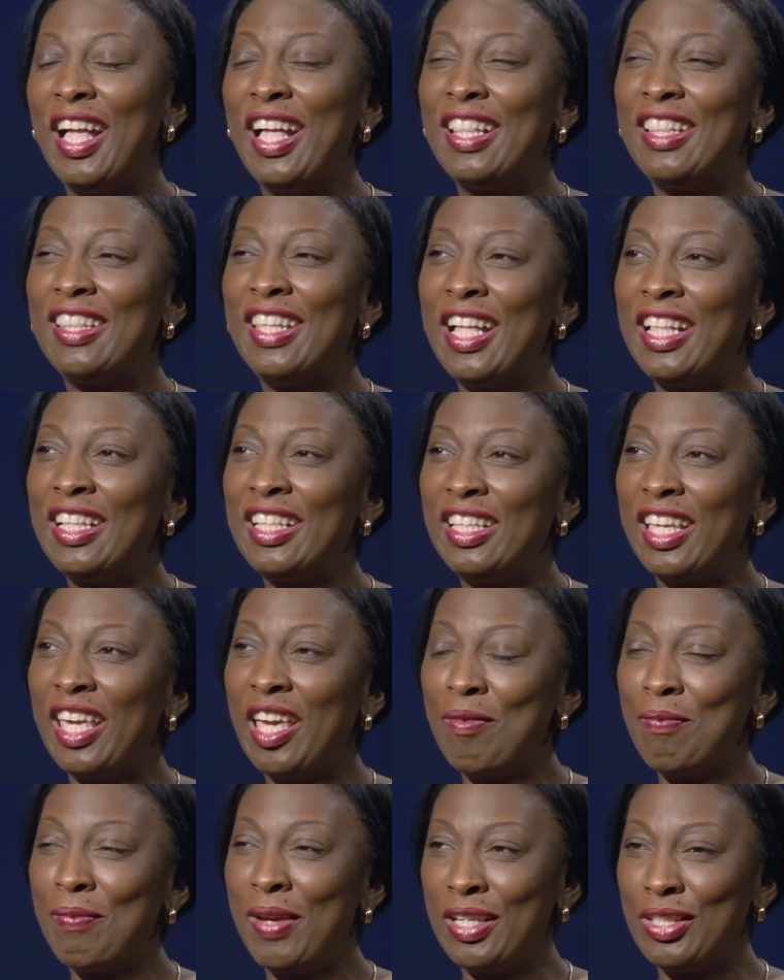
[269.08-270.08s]
then
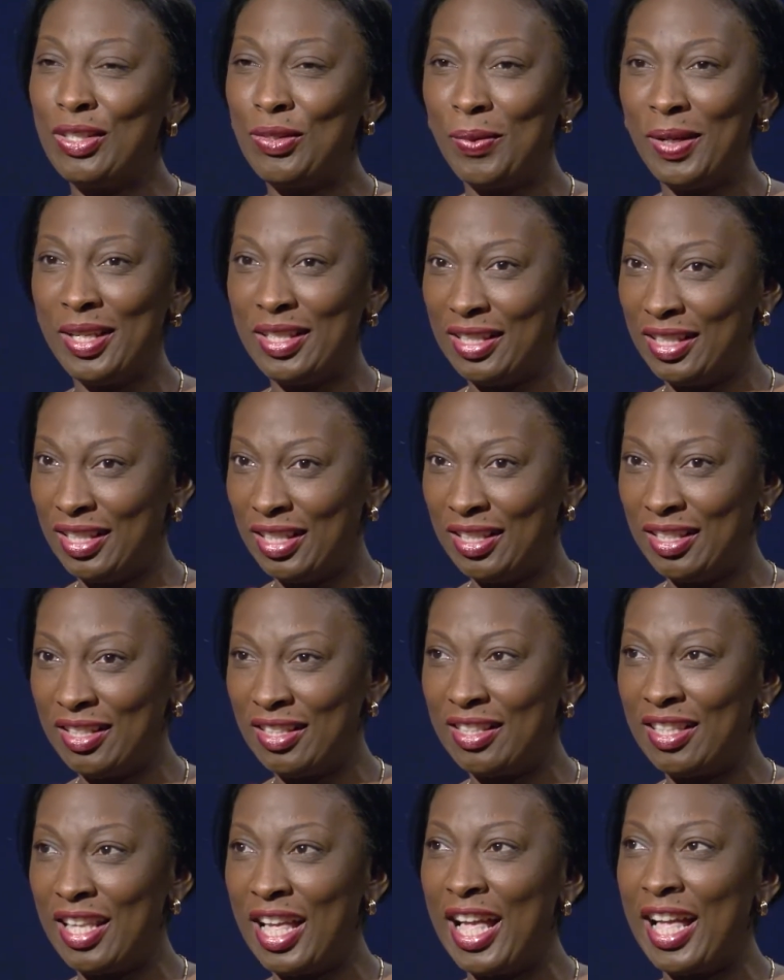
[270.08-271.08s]
came my 20s,
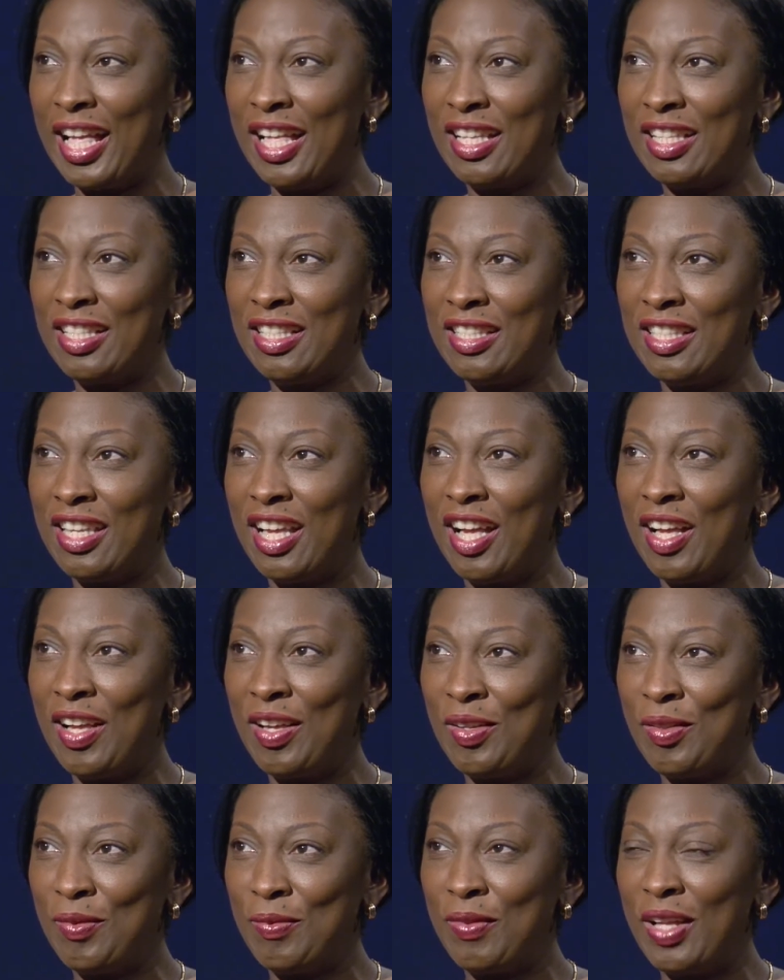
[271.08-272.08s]
and
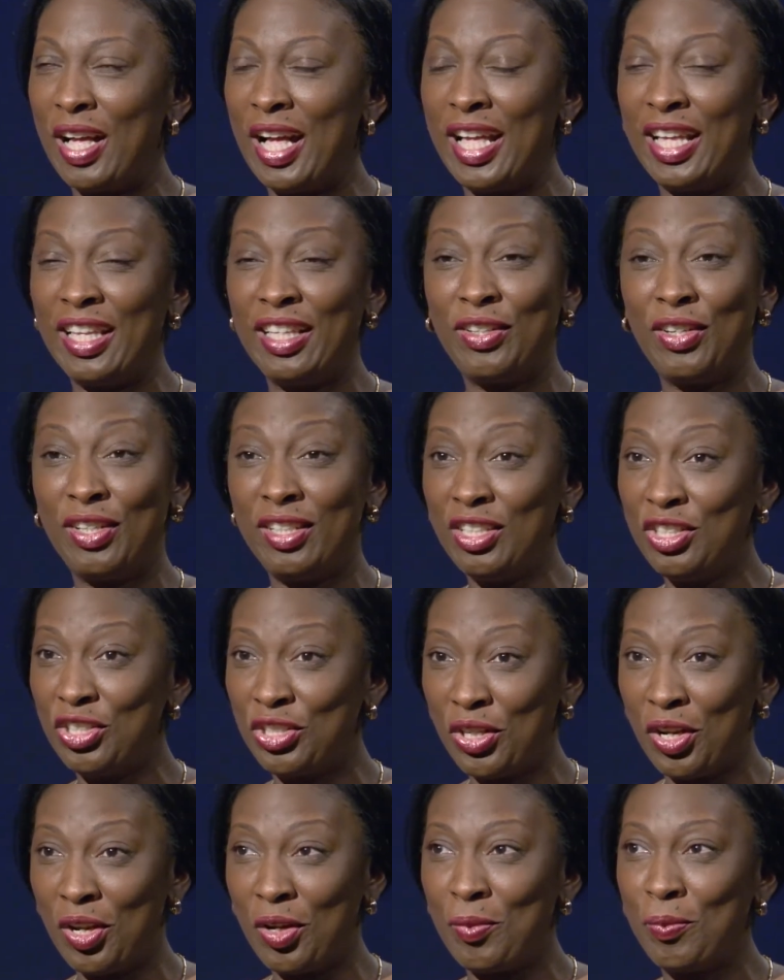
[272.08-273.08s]
I got a
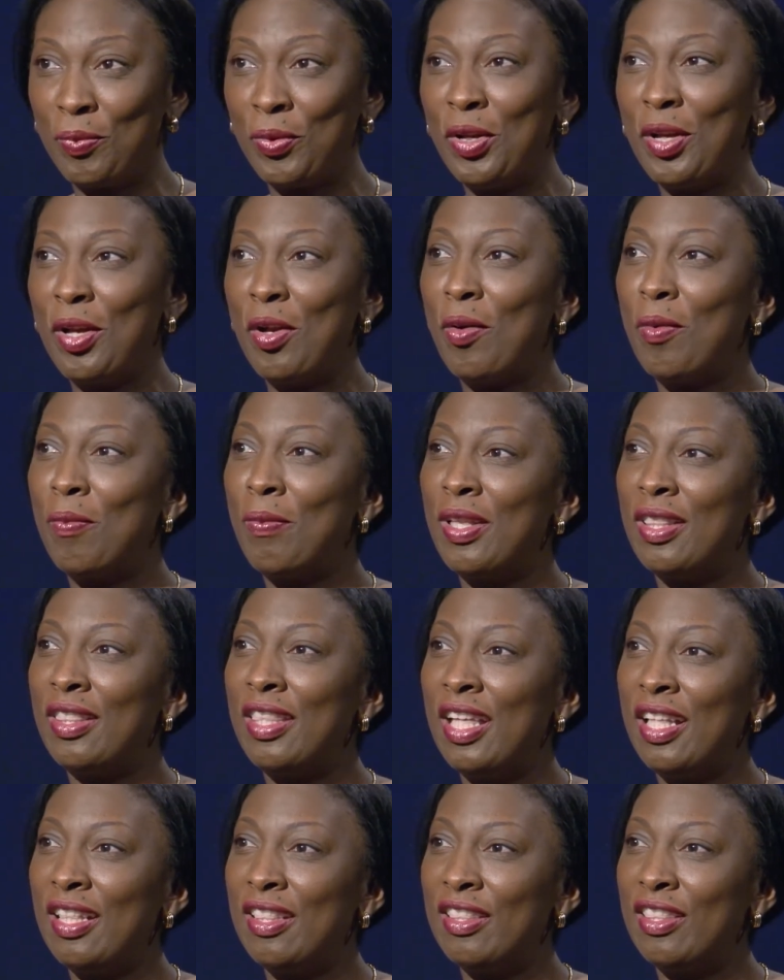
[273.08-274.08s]
job, but
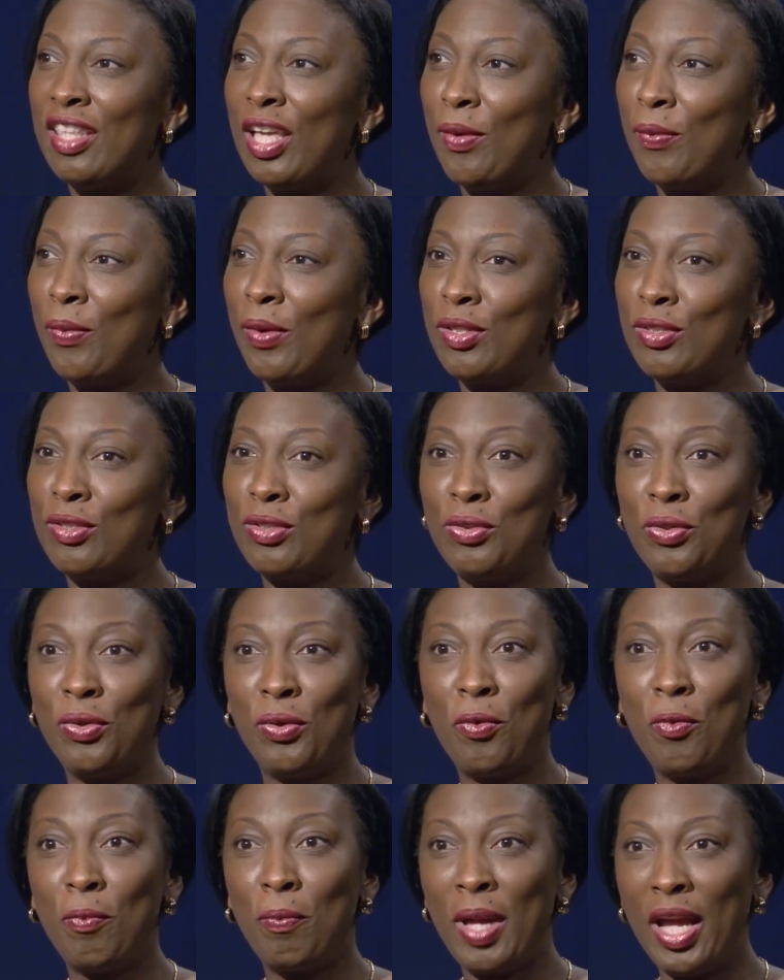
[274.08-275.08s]
then there was
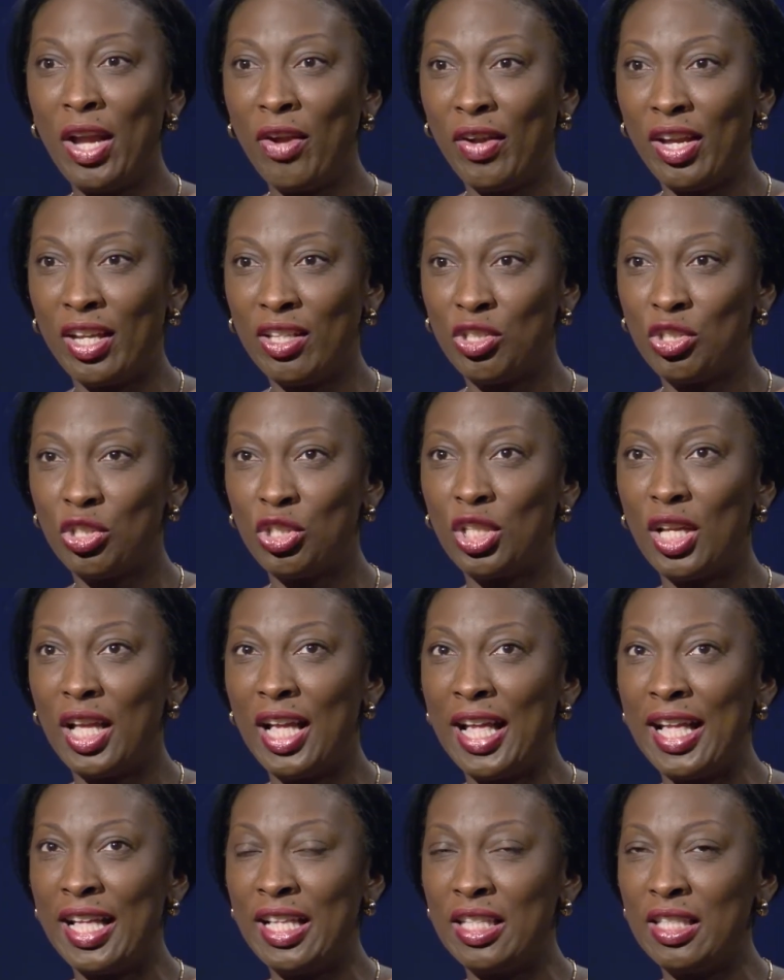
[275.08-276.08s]
no marriage.
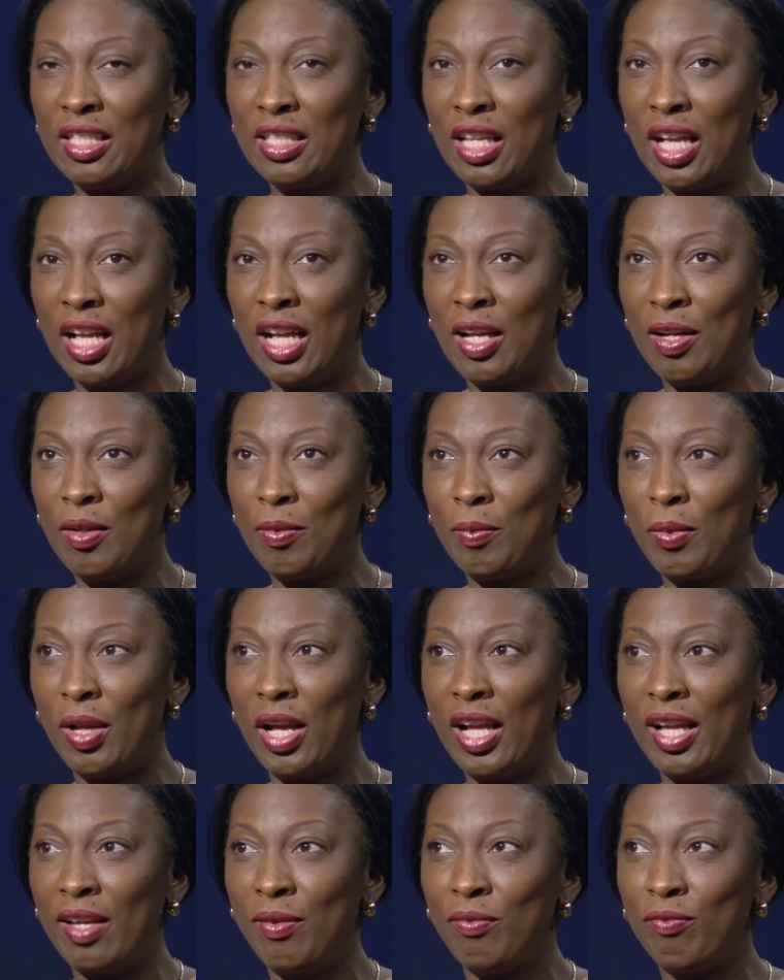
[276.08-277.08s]
And
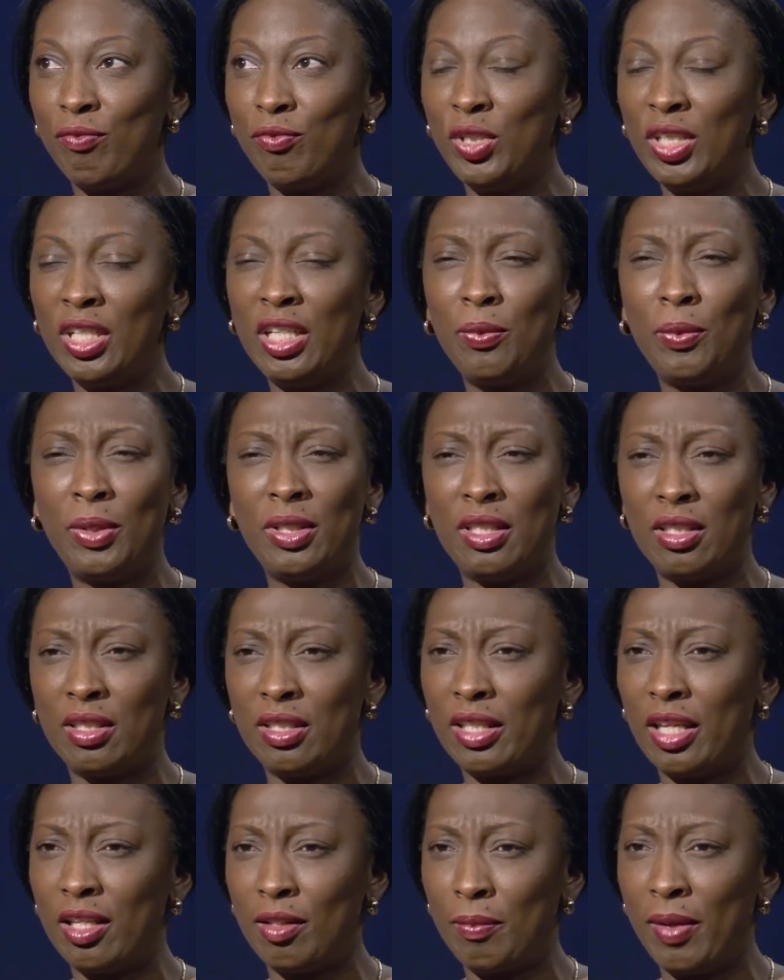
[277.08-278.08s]
I really wanted to
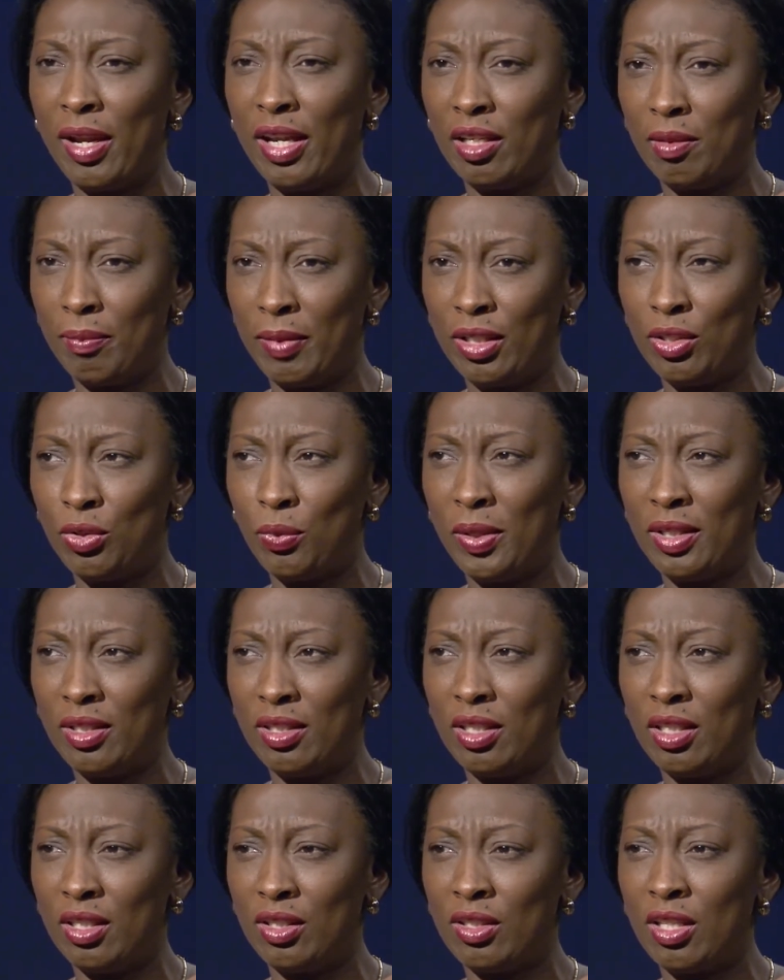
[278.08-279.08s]
get married in my
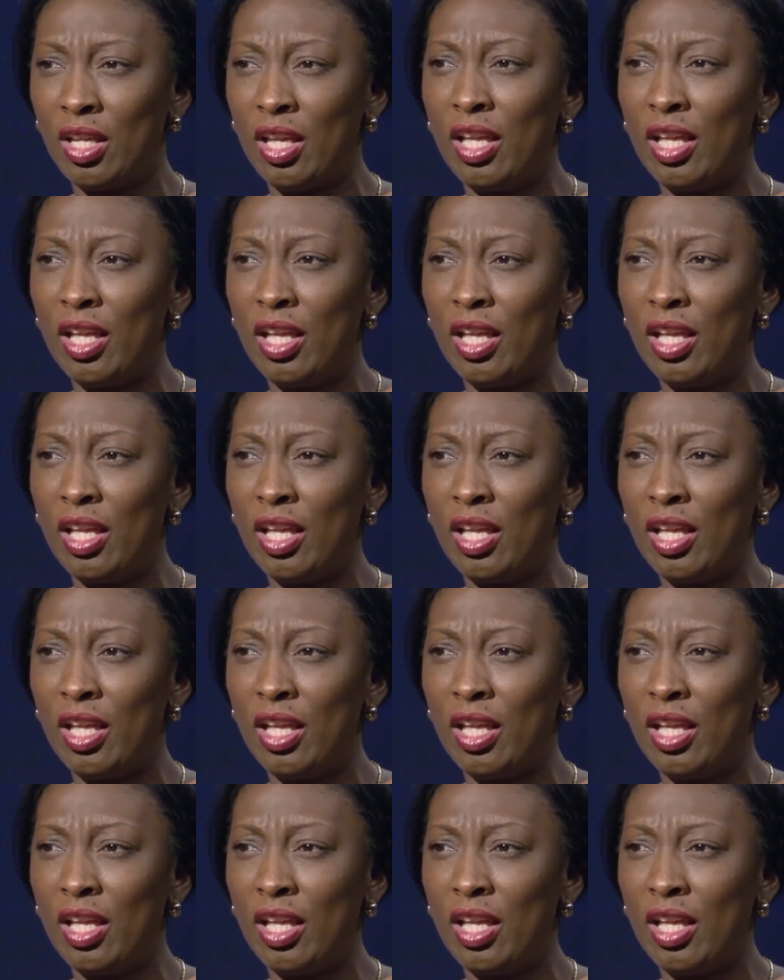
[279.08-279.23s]
20s.